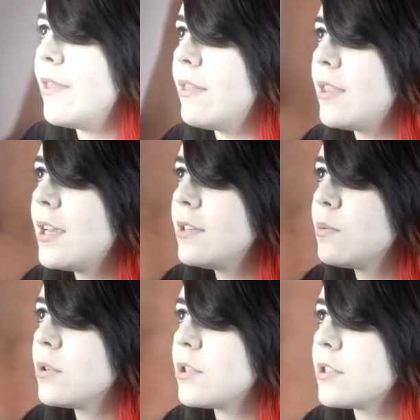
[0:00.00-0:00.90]
then these
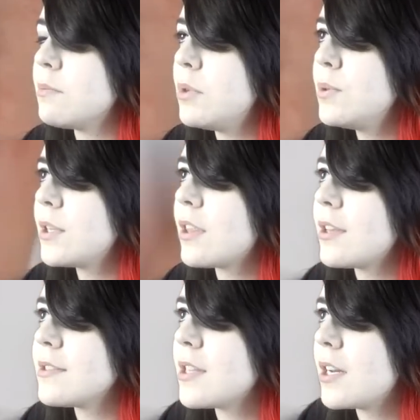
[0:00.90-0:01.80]
were just some music
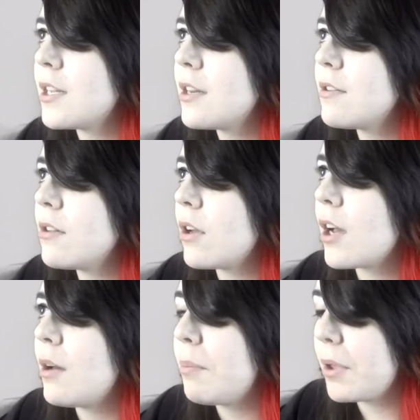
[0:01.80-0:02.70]
things that I needed to look
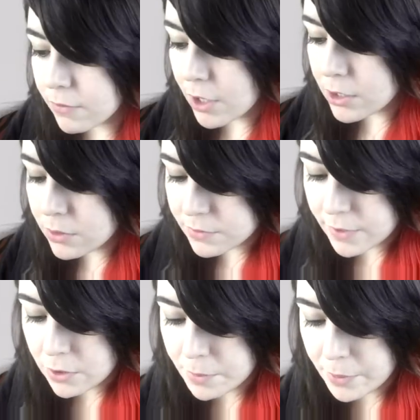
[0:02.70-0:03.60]
up. We got Lotus
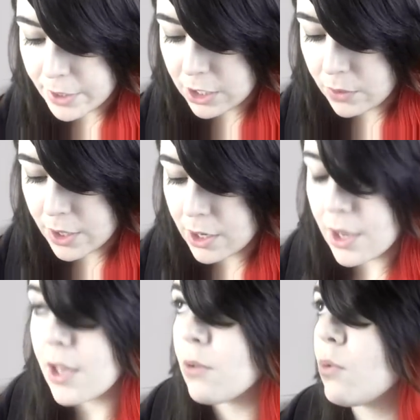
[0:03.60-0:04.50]
Flower by Radiohead
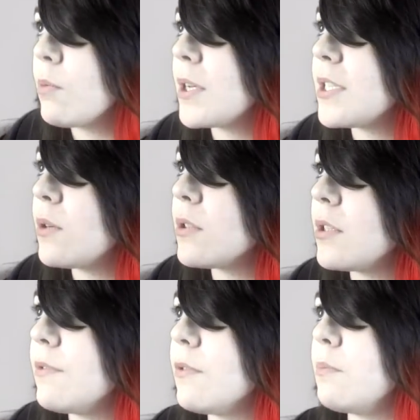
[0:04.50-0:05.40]
and Ruled by
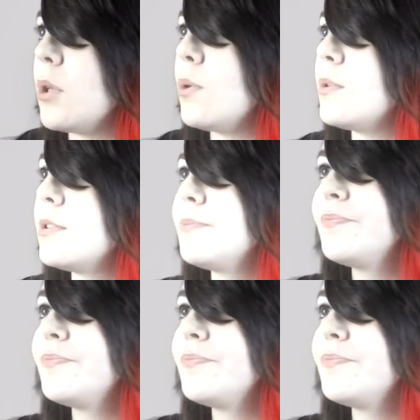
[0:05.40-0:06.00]
Secrecy from Muse.